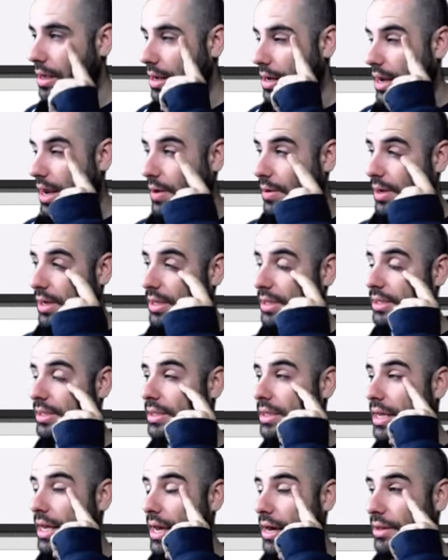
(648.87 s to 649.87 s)
Now we can
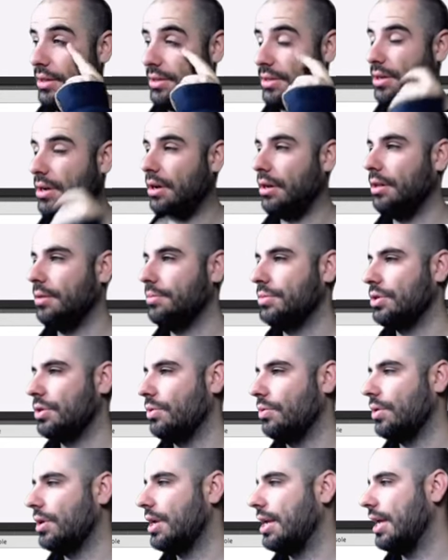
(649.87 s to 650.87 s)
see how these columns are
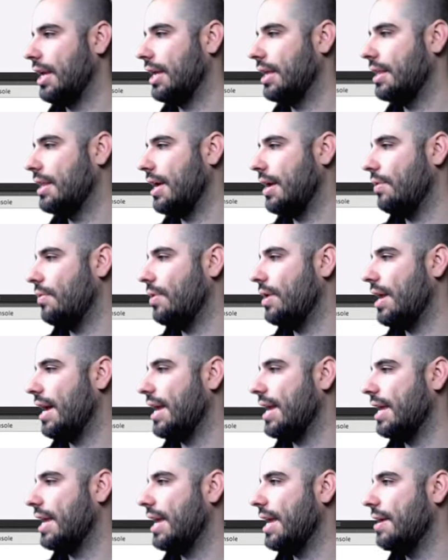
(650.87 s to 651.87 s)
working, that when
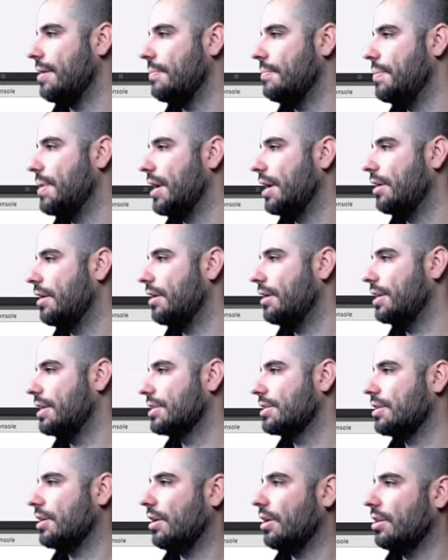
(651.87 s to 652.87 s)
I get bigger,
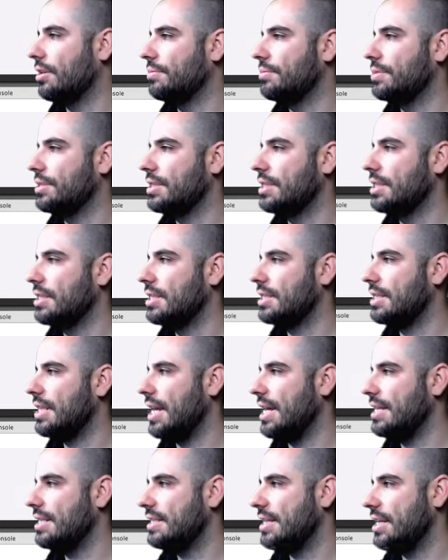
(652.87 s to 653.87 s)
these columns
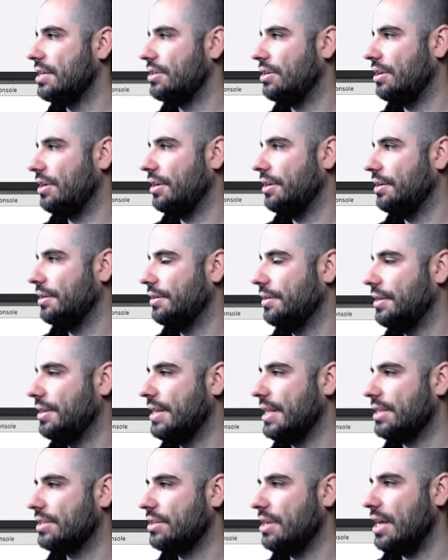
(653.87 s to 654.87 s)
stay centered. And
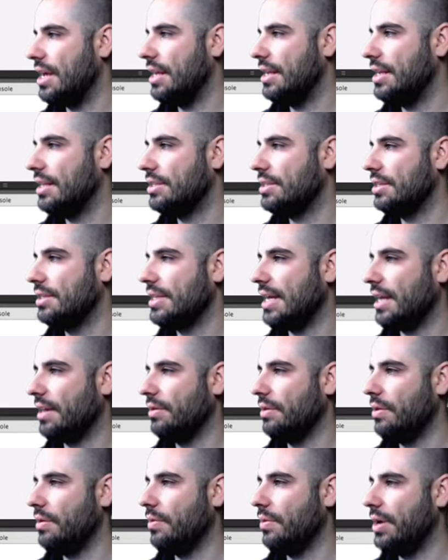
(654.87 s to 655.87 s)
that's good. That's exactly
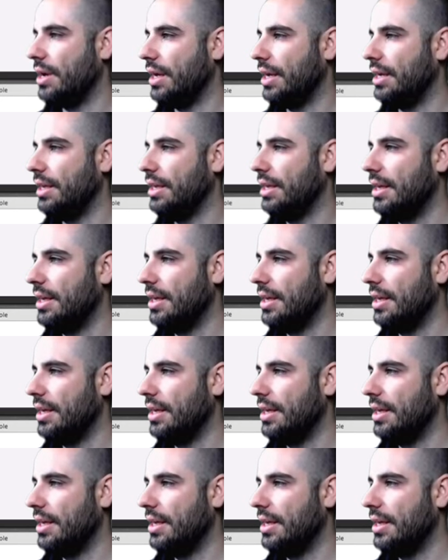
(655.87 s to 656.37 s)
what we wanted.